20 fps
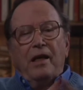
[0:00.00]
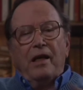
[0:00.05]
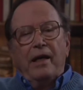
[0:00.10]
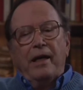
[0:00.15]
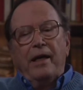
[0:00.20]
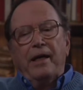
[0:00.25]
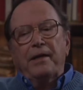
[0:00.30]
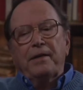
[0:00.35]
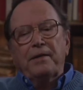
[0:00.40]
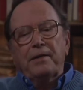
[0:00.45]

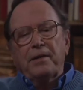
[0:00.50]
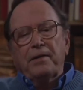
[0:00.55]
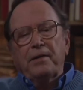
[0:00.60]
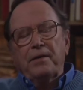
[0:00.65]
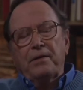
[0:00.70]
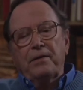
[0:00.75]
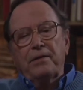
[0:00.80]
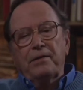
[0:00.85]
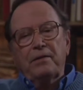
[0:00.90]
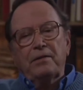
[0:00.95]
and
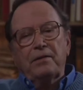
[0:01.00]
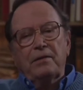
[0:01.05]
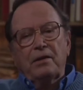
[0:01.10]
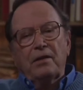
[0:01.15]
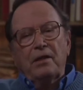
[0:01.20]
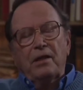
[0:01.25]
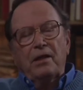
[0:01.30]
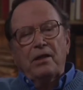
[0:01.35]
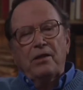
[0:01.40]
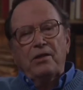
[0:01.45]

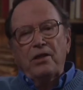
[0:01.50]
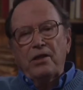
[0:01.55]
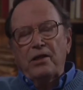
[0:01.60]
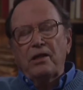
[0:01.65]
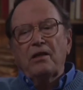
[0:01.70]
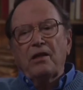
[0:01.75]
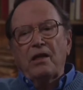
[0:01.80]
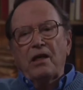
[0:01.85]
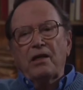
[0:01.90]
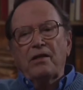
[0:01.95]
did
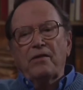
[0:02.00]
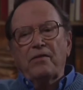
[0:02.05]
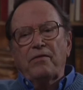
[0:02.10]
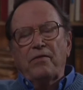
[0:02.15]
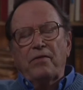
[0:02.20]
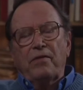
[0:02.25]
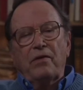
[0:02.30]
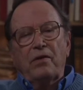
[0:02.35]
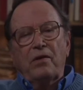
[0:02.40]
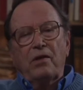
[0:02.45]
a lot
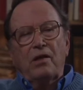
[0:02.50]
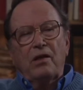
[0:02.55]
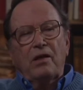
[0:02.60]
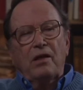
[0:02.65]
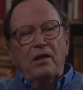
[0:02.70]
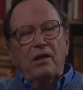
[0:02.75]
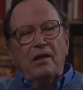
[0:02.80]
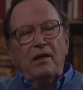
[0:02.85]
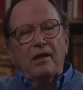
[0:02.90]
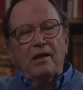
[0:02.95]
of
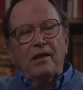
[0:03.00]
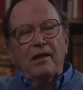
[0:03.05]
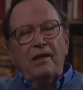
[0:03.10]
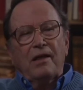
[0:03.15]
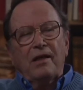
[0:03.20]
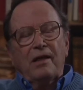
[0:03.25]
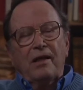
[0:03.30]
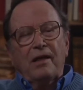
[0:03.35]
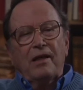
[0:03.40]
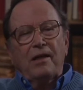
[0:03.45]

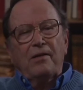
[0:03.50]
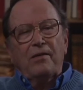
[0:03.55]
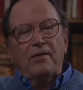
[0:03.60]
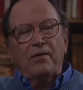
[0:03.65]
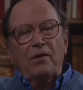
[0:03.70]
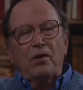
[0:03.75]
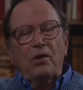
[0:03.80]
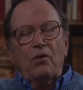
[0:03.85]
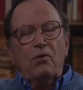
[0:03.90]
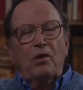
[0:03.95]
uh,
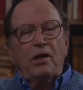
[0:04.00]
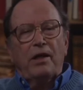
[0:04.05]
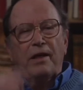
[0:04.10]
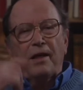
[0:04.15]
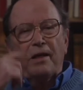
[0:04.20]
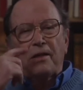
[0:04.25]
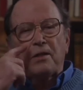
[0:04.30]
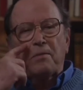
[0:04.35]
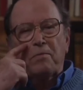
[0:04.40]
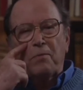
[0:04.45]

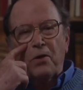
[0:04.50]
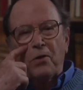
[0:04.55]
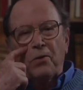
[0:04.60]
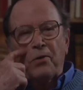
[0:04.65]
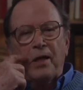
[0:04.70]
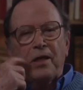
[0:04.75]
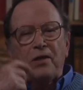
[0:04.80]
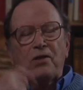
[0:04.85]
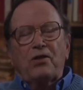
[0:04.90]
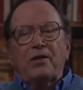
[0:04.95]
lonely
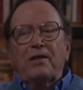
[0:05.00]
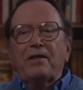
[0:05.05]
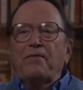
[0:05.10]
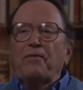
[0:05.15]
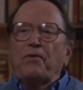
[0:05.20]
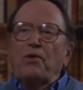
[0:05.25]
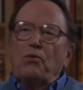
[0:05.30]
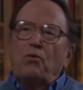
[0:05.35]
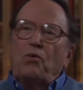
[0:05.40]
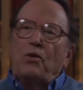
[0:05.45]
exploration
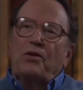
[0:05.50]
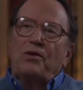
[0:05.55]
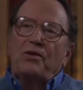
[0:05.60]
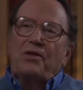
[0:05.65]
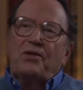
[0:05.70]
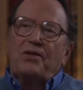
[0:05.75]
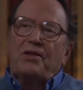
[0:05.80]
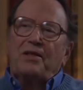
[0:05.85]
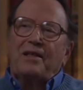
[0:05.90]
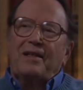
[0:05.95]
of the
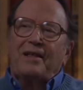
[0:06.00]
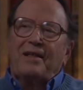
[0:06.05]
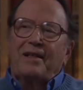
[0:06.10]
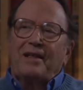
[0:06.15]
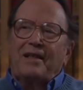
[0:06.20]
woods,